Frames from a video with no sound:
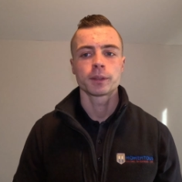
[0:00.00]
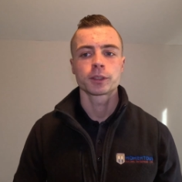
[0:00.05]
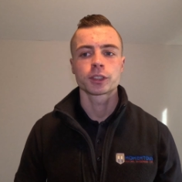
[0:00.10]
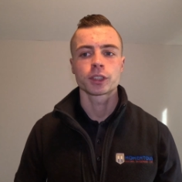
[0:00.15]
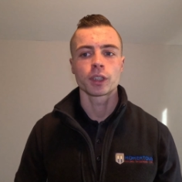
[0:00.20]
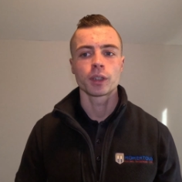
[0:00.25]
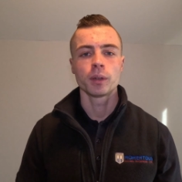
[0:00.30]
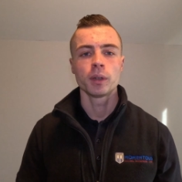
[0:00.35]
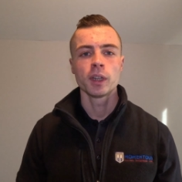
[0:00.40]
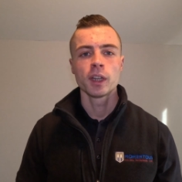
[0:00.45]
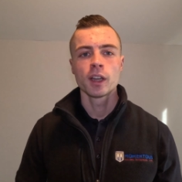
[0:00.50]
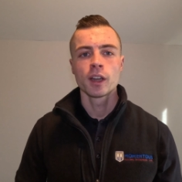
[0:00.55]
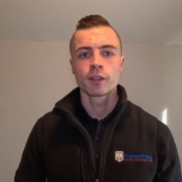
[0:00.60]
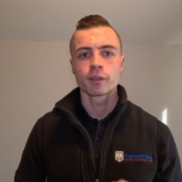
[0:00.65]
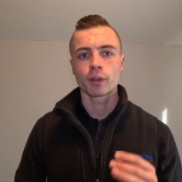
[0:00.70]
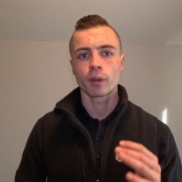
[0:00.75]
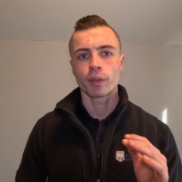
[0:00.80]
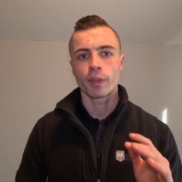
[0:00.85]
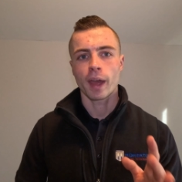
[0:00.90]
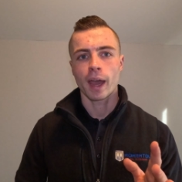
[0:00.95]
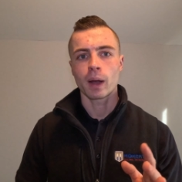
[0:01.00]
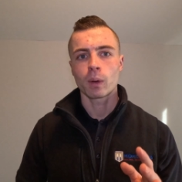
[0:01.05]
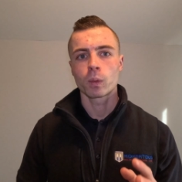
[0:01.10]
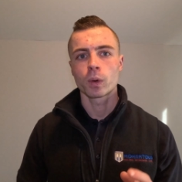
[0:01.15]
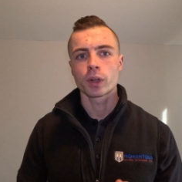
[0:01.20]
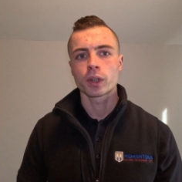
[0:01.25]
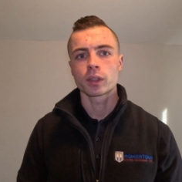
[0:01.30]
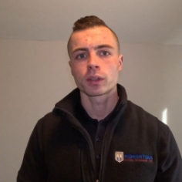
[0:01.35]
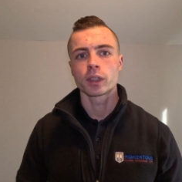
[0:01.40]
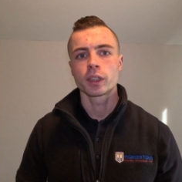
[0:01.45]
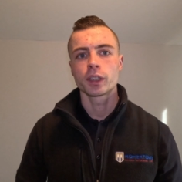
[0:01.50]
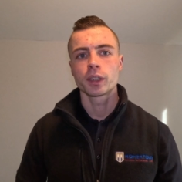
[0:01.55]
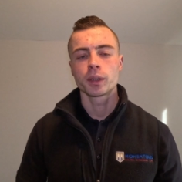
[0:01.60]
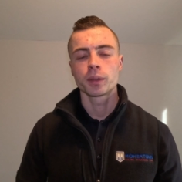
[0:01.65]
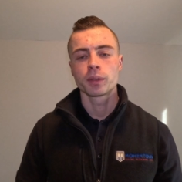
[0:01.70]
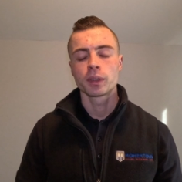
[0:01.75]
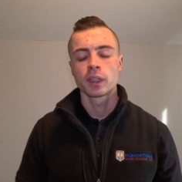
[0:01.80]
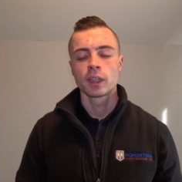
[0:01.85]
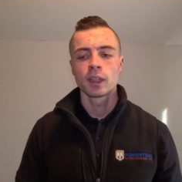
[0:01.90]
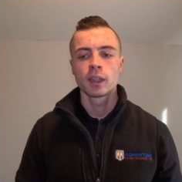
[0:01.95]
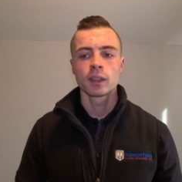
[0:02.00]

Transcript: So for that work alone,